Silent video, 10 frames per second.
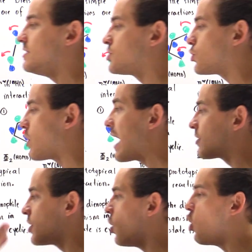
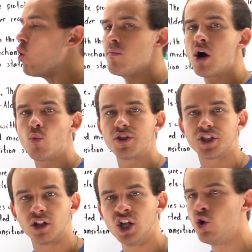interact the HOMO with
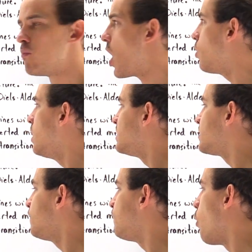the LUMO
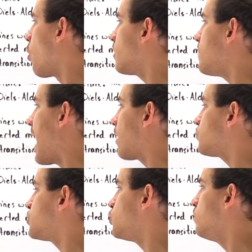to form our
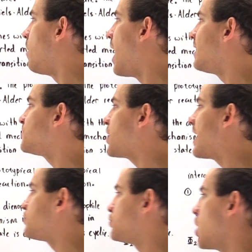two bonds
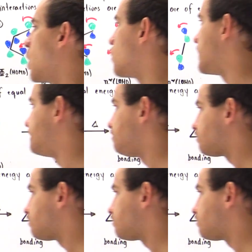as shown.